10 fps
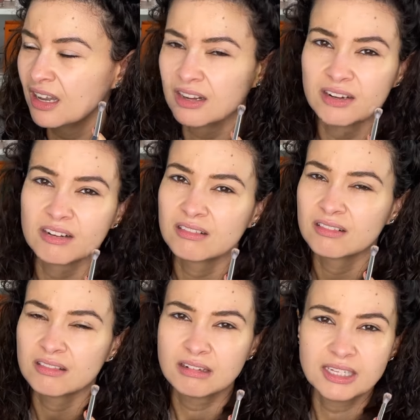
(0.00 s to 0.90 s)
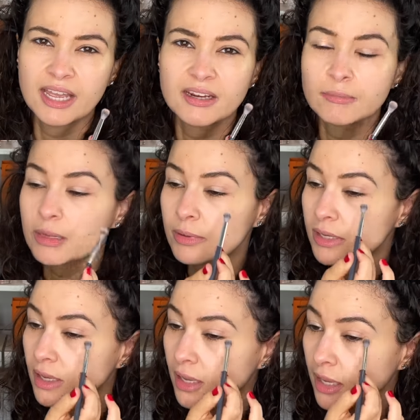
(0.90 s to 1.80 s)
I don't know, 10
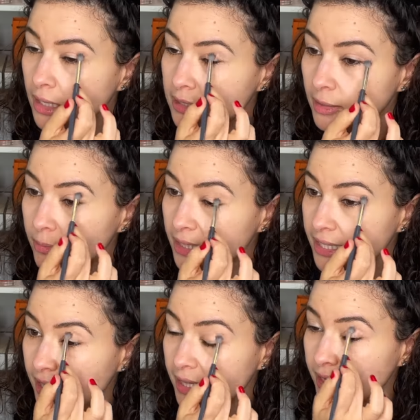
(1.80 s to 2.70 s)
maybe, something like that.